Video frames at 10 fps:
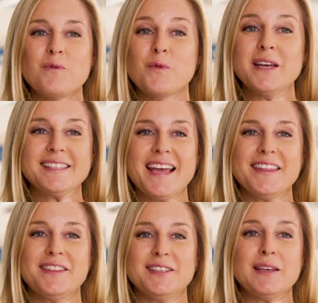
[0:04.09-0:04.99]
Wisk
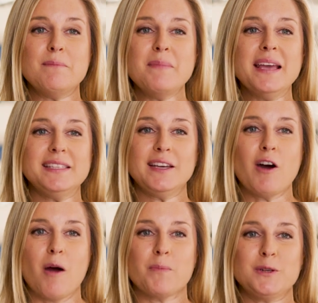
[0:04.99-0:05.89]
had this amazing
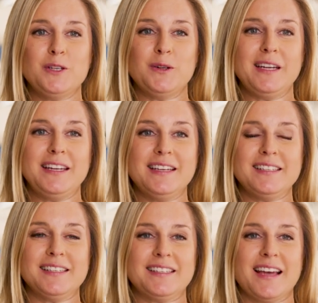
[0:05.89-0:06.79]
opportunity
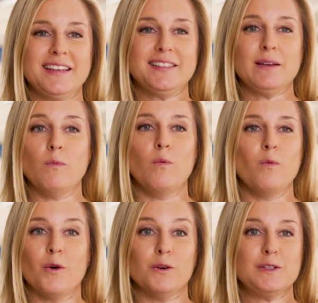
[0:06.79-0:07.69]
to set some
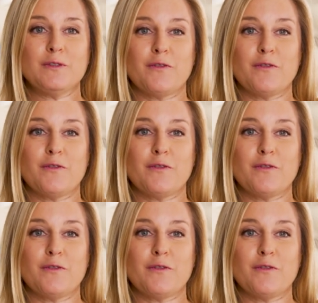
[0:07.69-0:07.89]
world's